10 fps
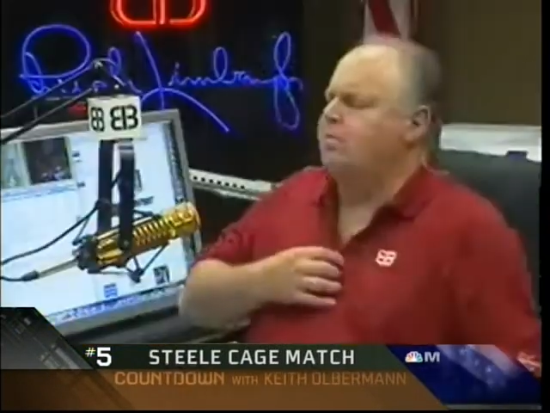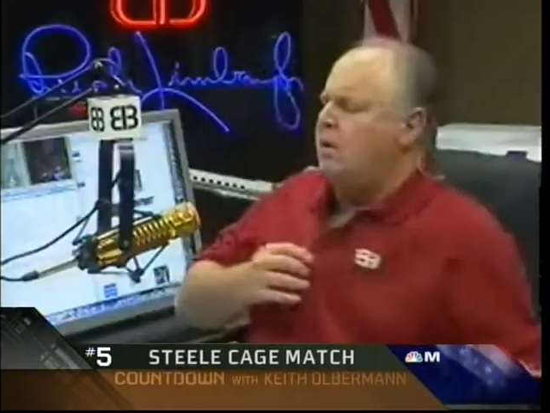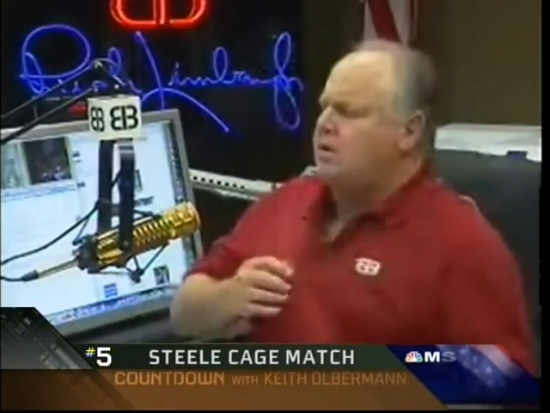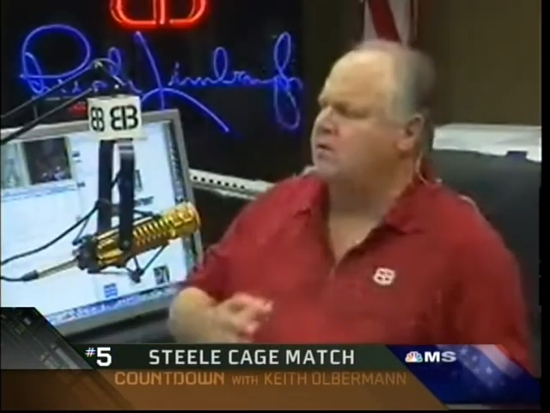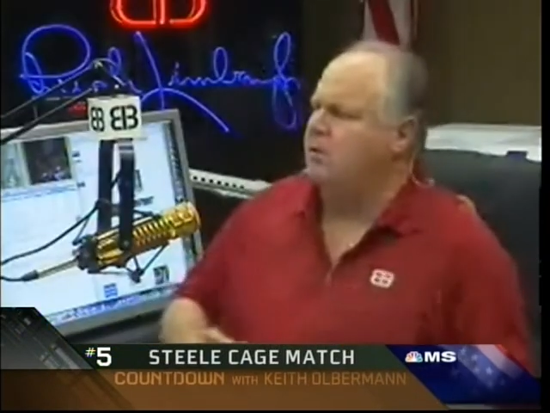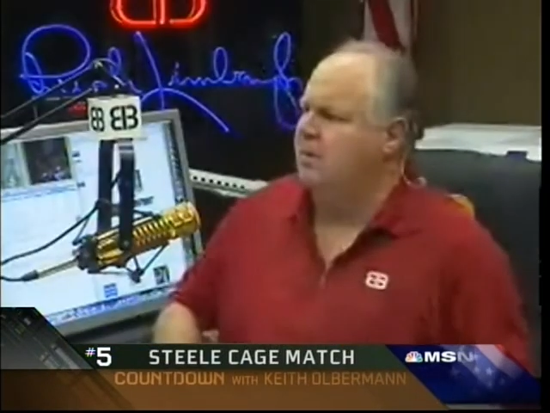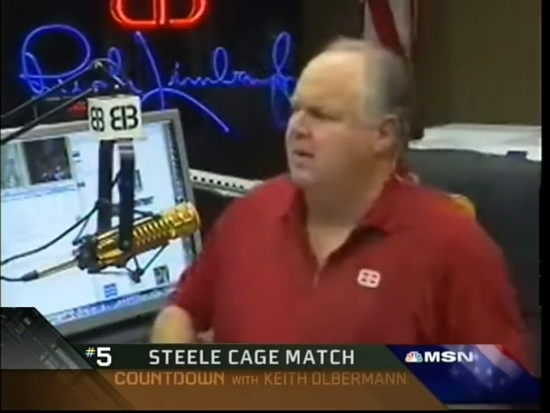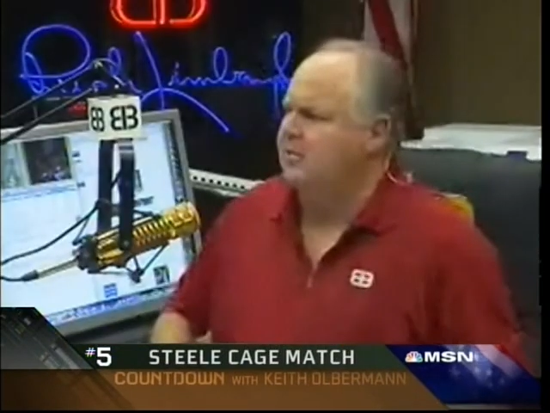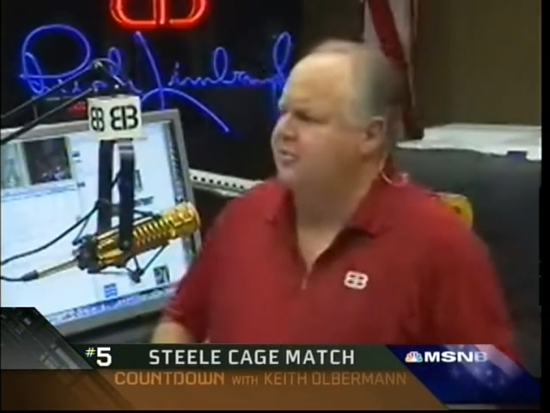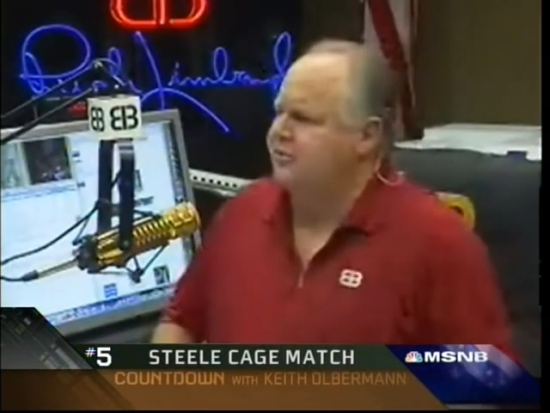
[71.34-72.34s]
his response for
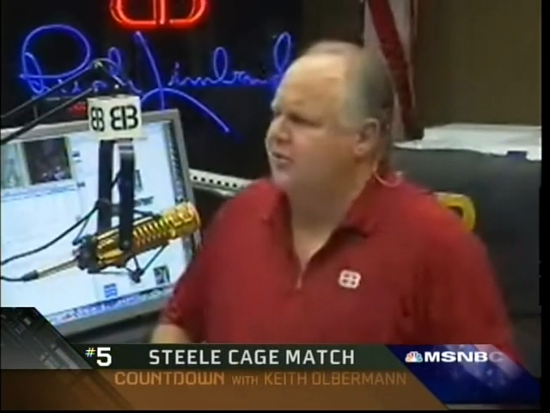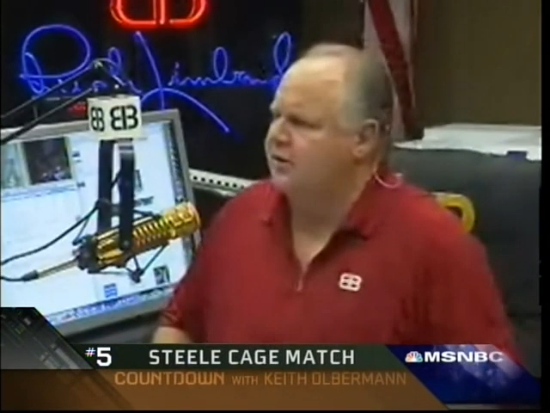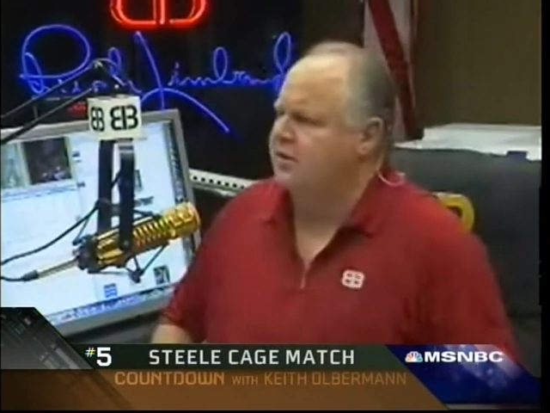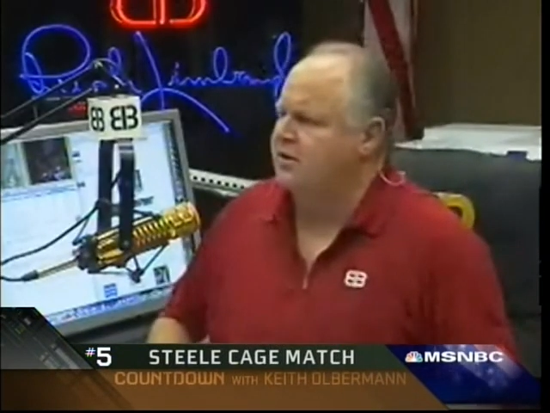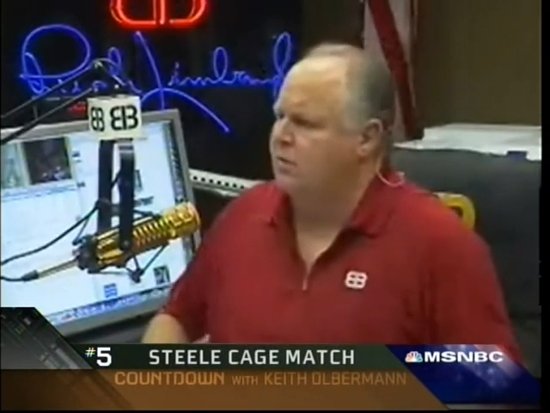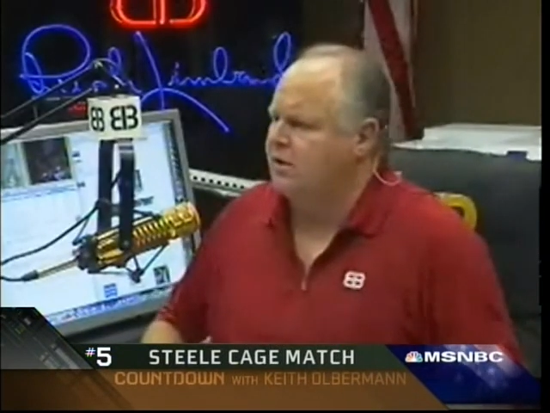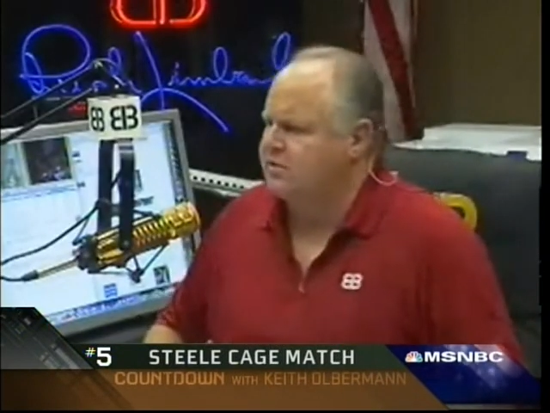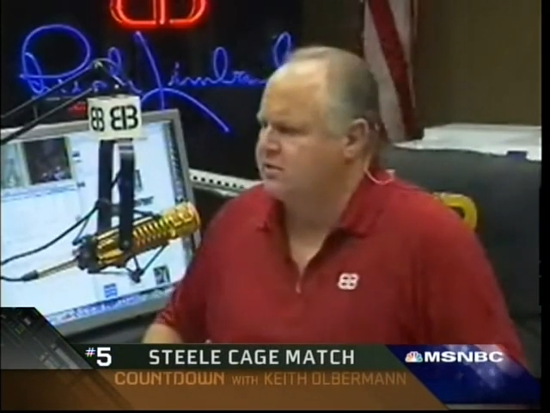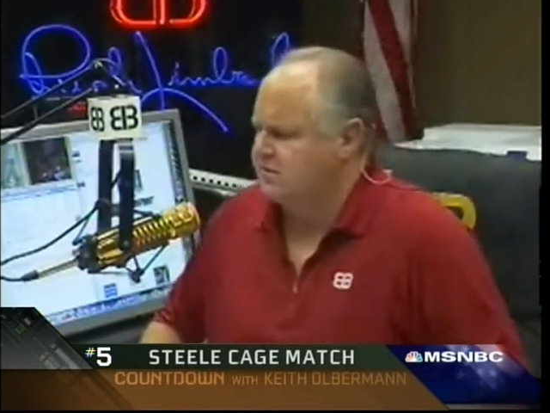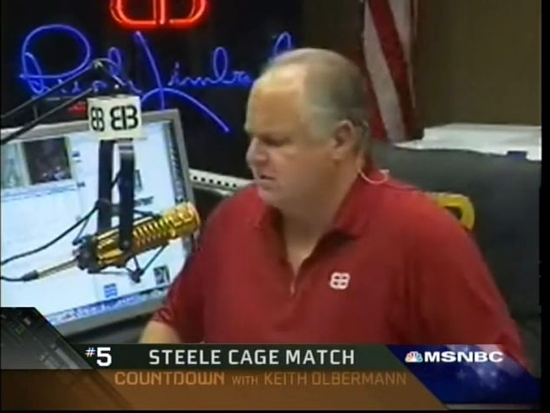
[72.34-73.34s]
his radio program
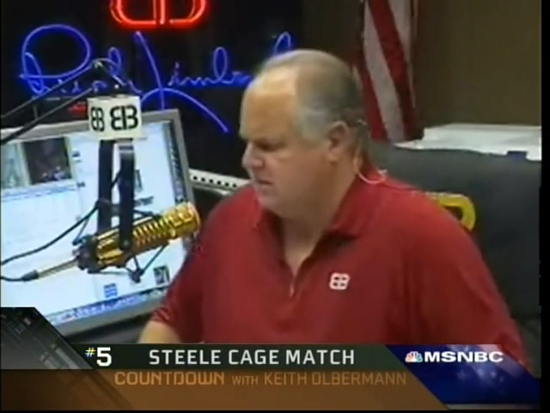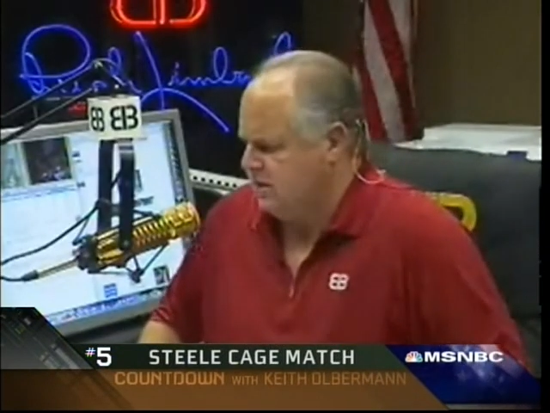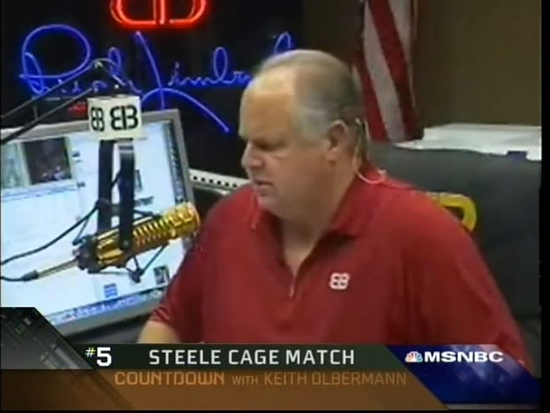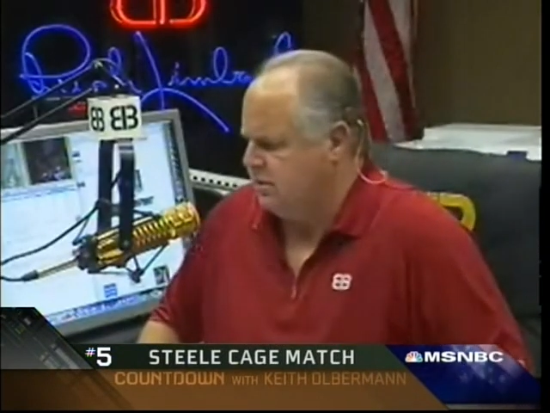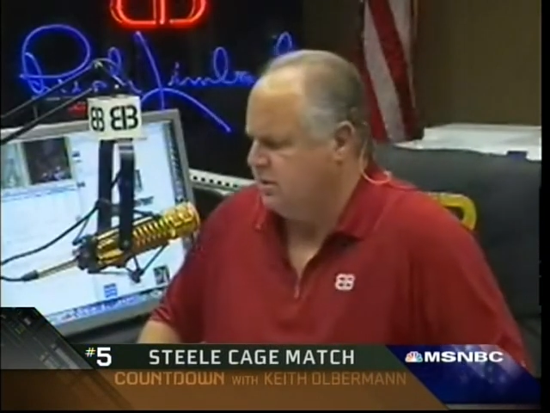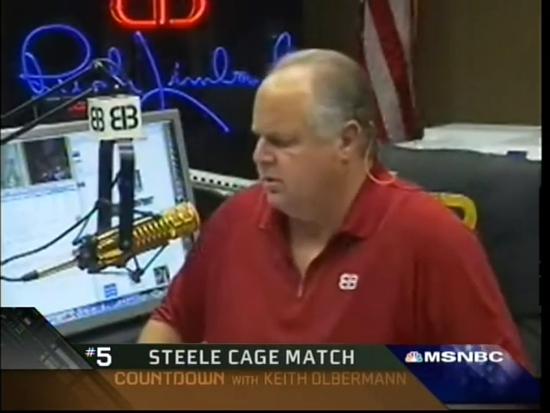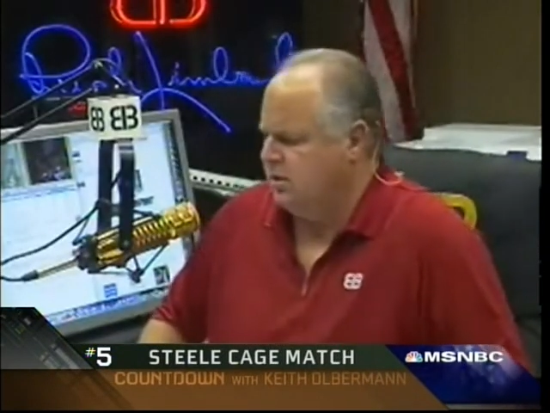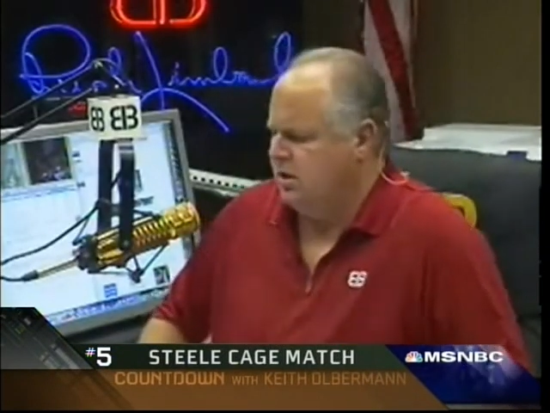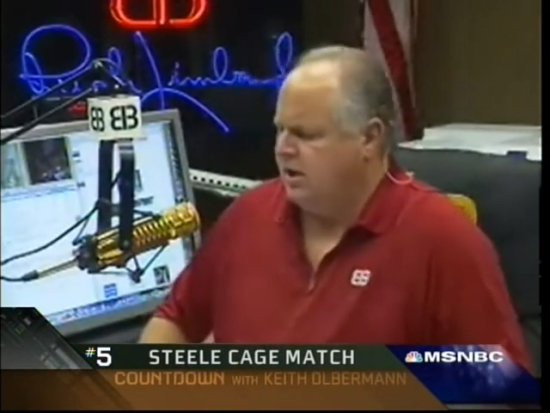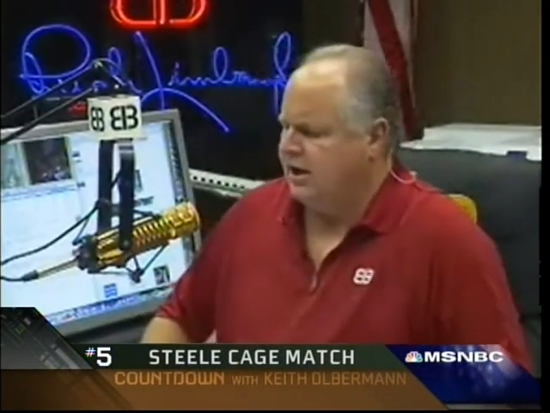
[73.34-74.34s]
this afternoon, ranting for
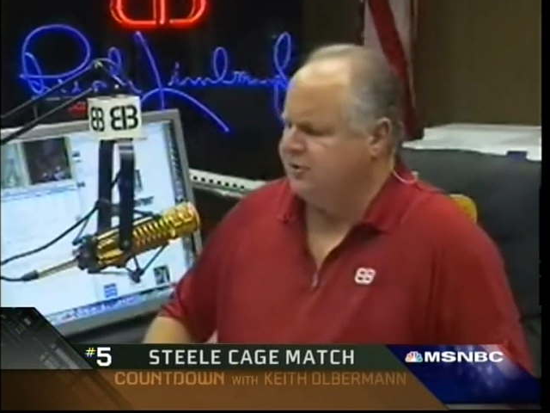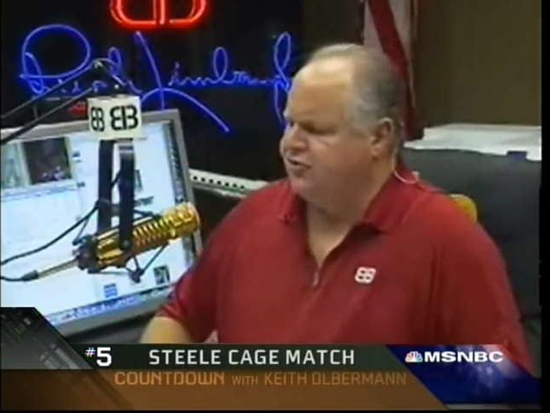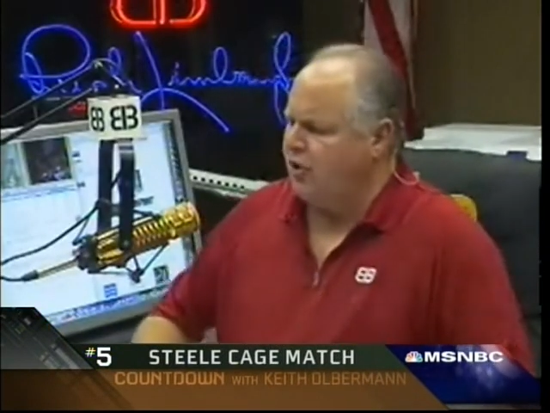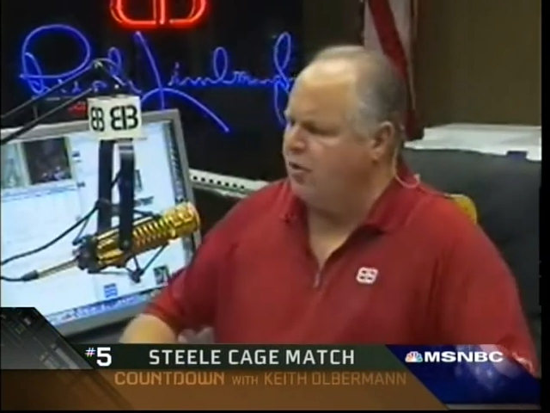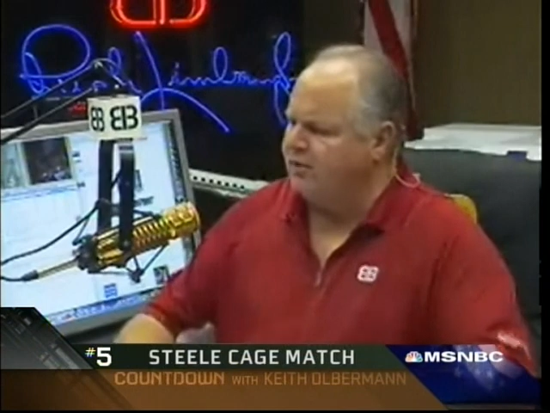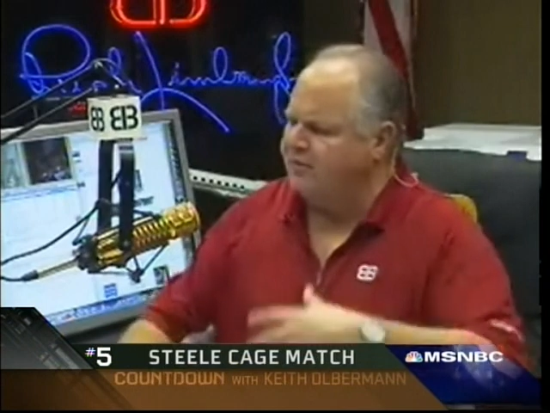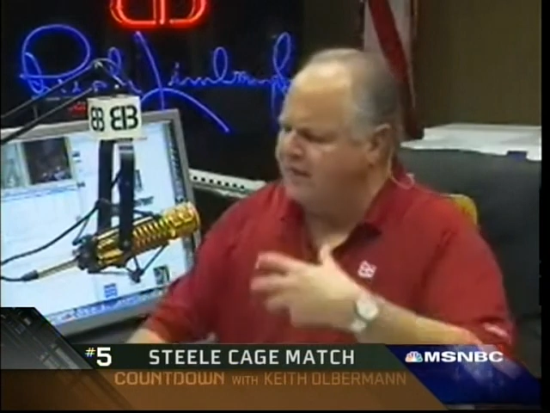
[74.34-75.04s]
20 minutes,